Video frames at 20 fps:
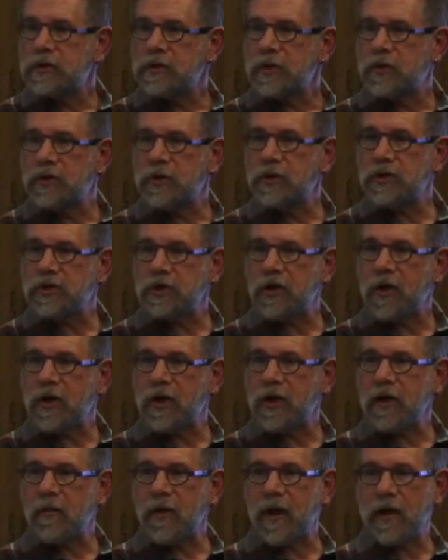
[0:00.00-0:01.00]
So Neil's
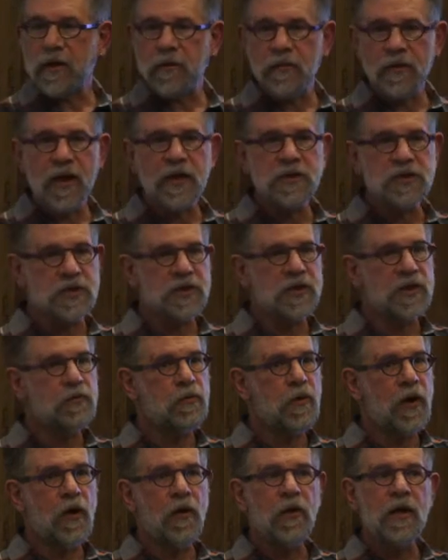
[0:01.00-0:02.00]
talking about complexity.
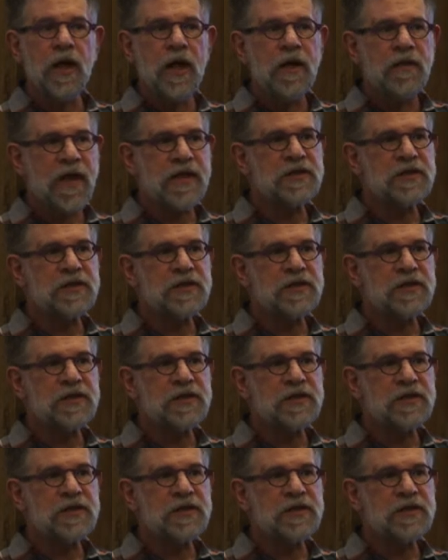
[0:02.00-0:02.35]
Well,